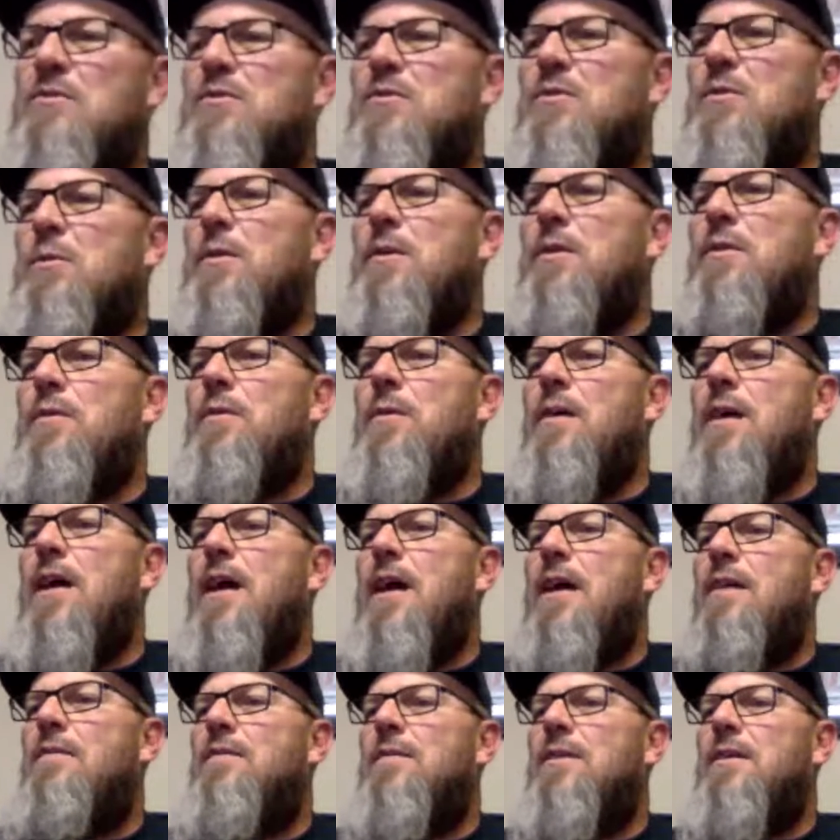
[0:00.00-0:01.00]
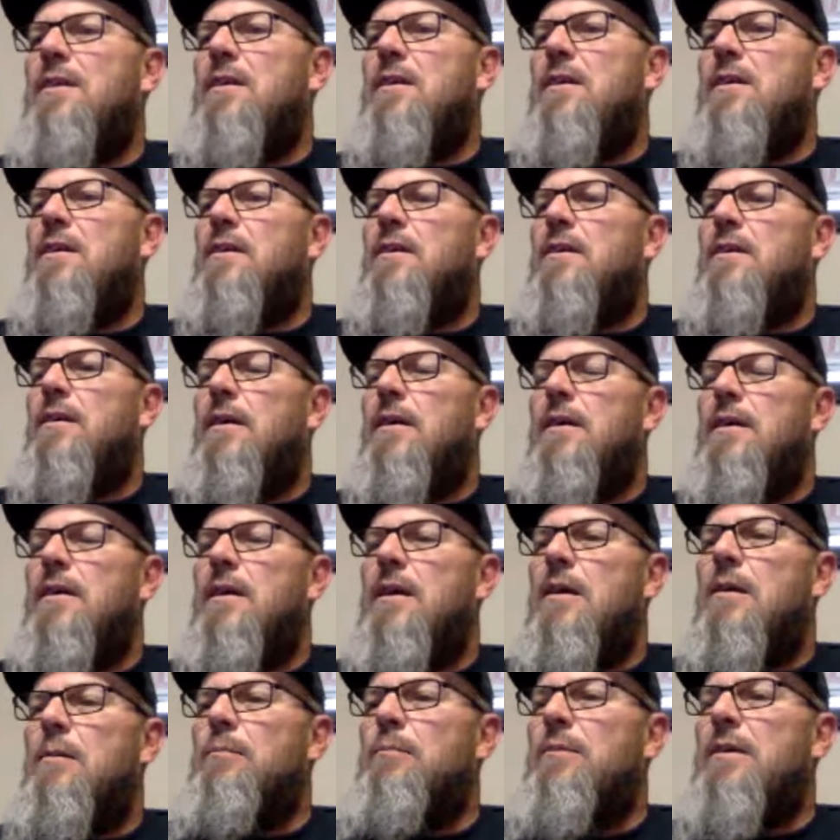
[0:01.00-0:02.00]
so we don't have any
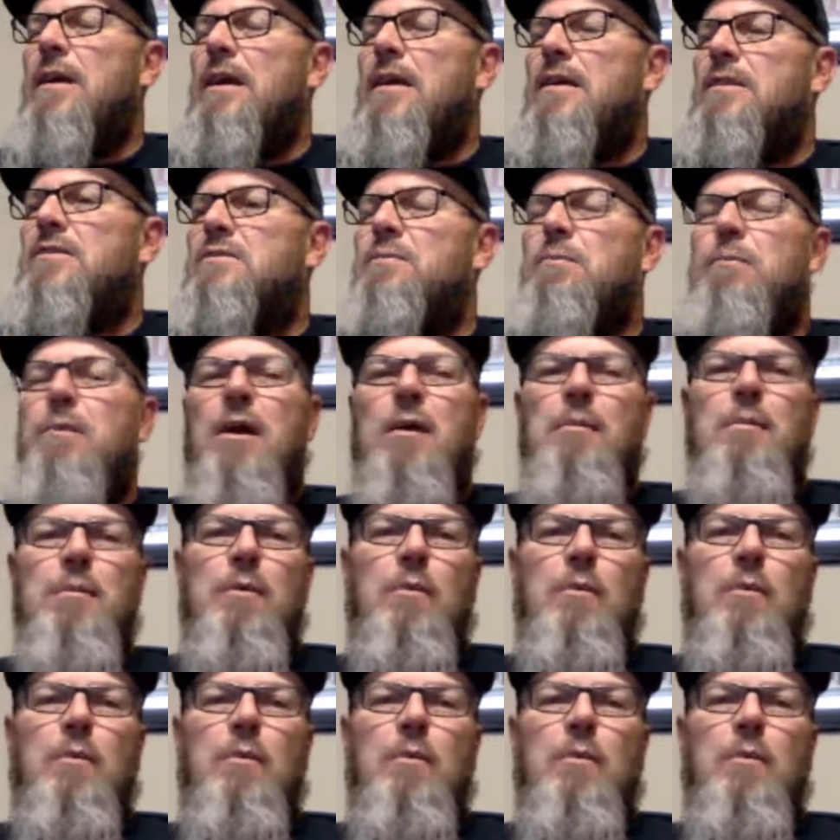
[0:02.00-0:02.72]
updates. Probably